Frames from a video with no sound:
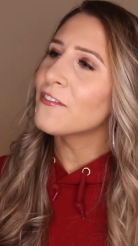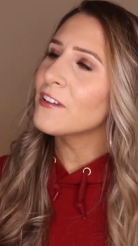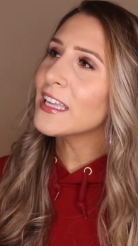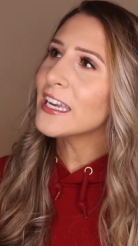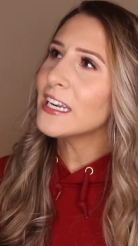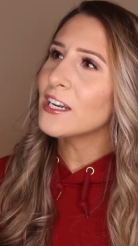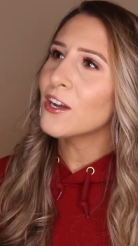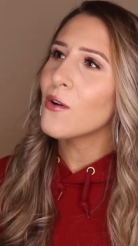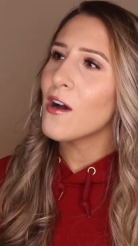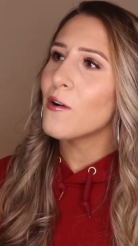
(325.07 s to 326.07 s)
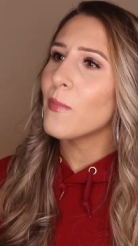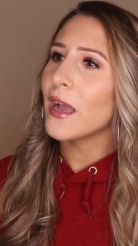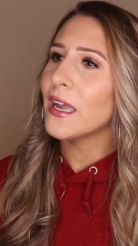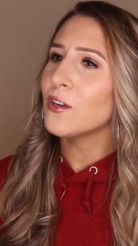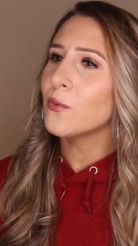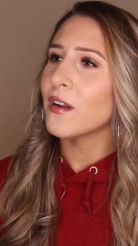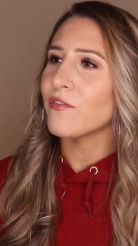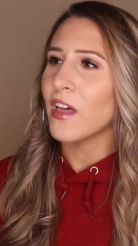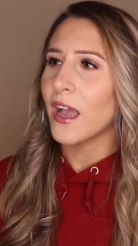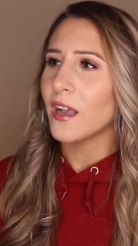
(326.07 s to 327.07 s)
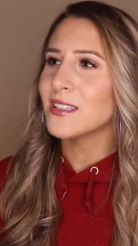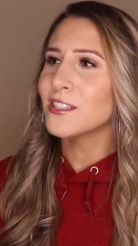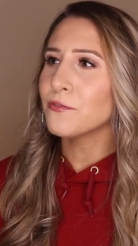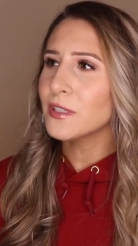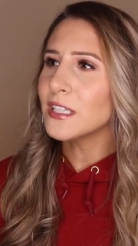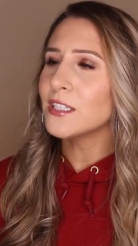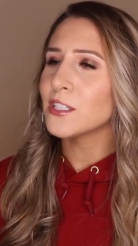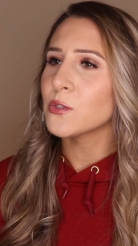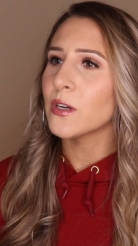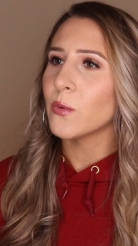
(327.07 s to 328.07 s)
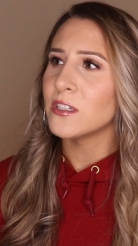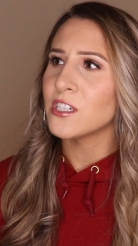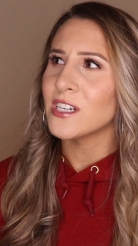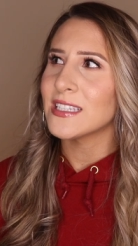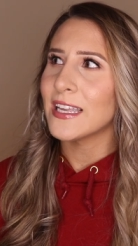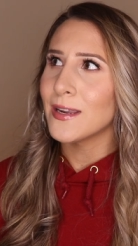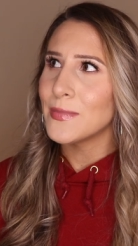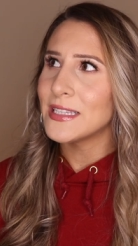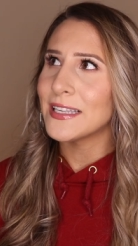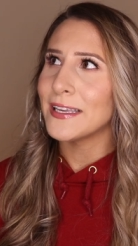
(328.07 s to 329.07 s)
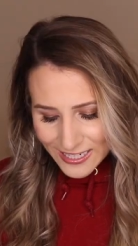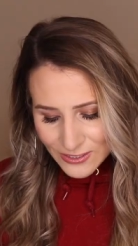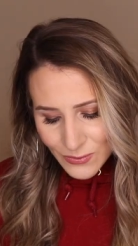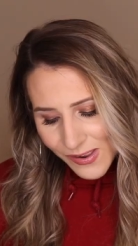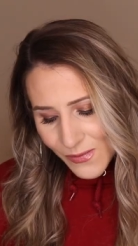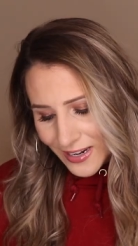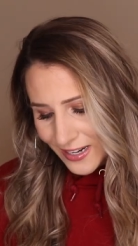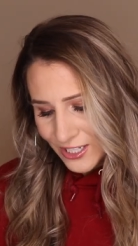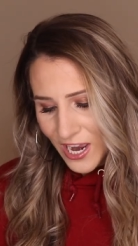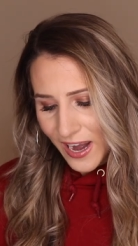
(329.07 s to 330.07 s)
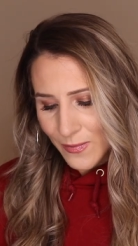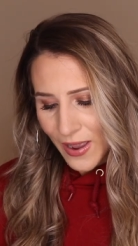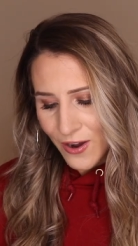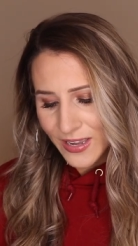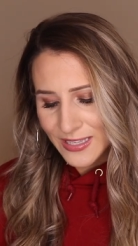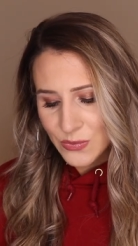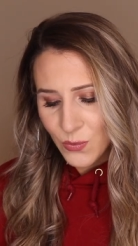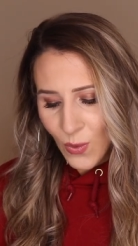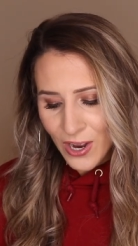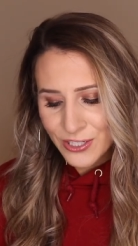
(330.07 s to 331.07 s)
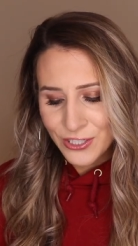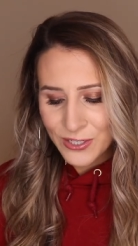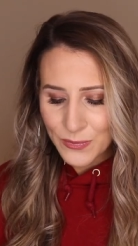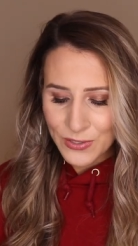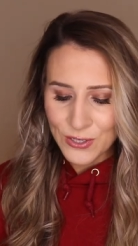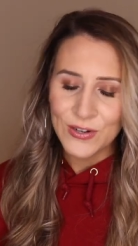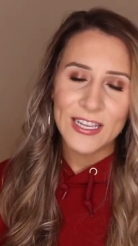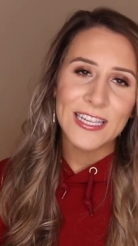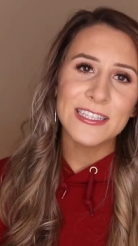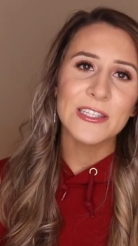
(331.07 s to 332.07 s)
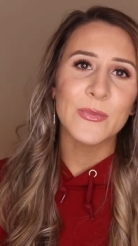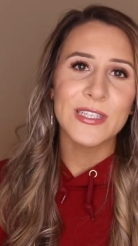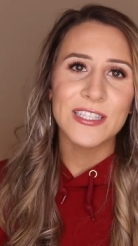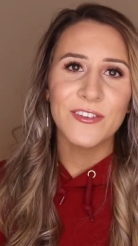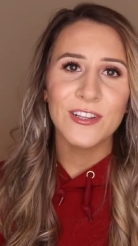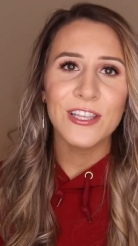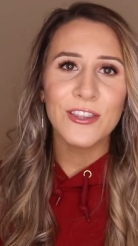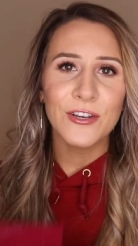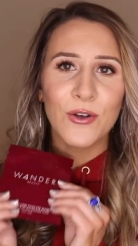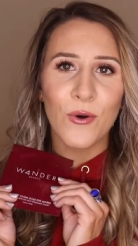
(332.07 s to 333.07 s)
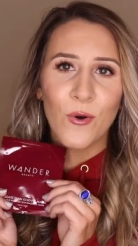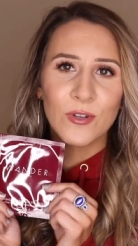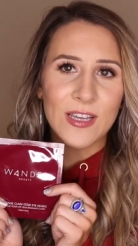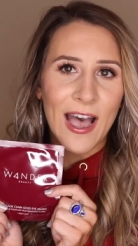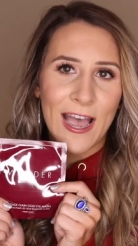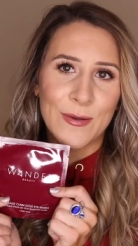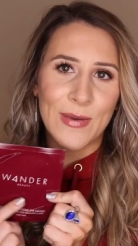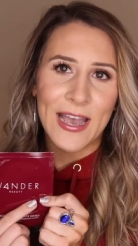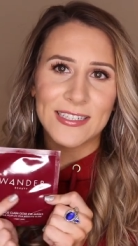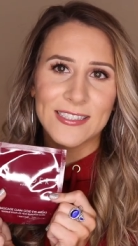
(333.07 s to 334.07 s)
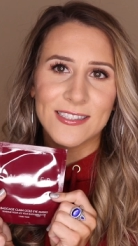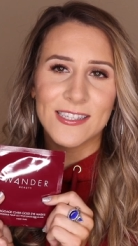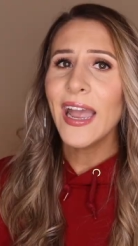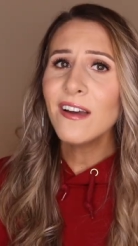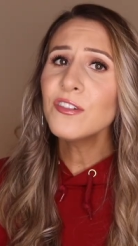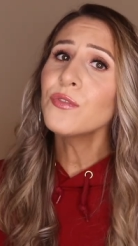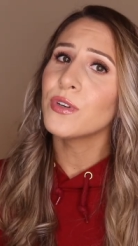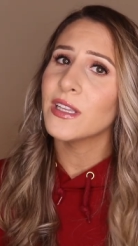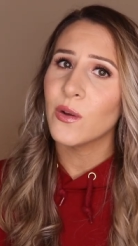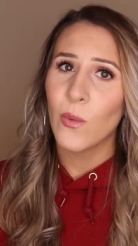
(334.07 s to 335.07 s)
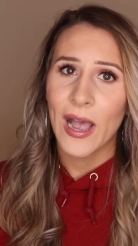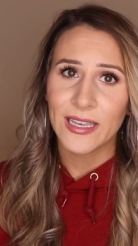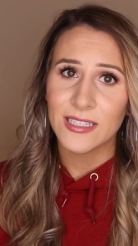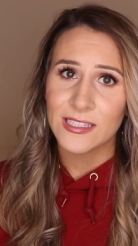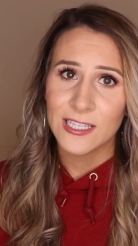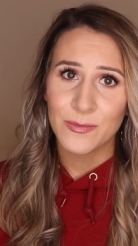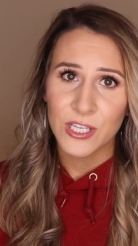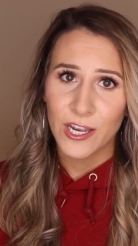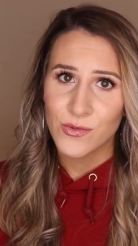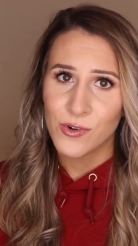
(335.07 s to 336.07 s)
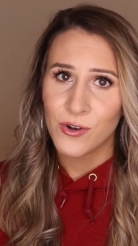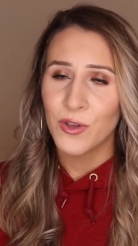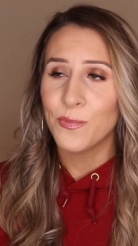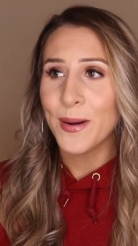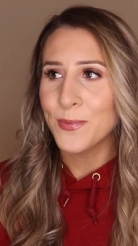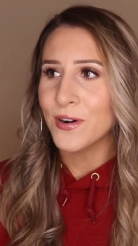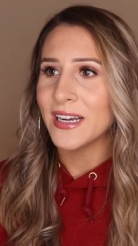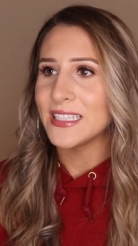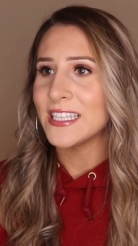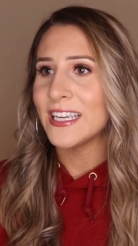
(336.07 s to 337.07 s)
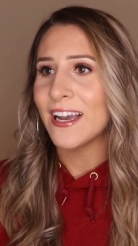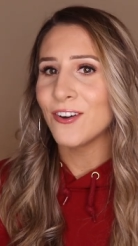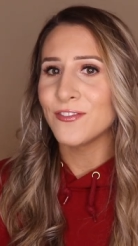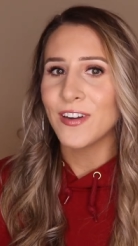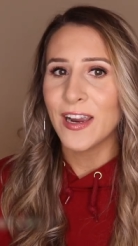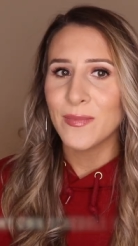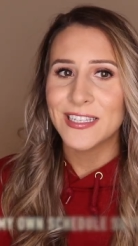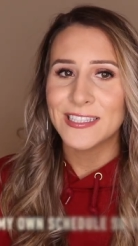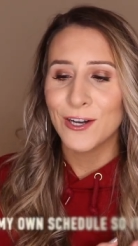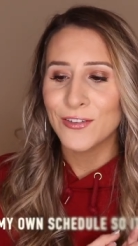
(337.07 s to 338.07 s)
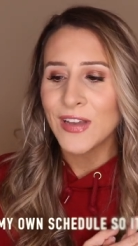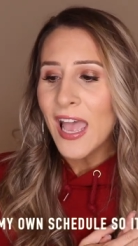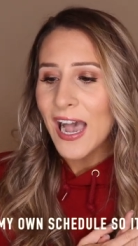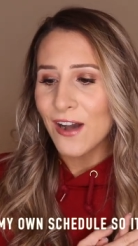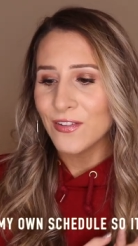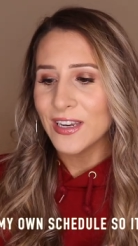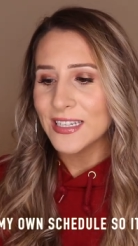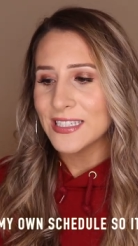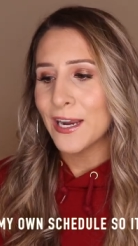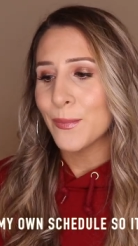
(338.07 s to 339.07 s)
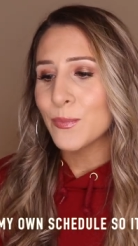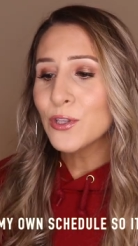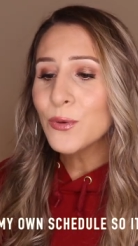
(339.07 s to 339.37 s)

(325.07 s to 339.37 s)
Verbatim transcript: I feel like I need to go out and buy a new one of that because it really does work wonders and I miss it. Next one I wanted to chat about is Wander Beauty, specifically their gold eye masks. I have a really wacky sleep schedule with paparazzi. I'll find myself having to stay up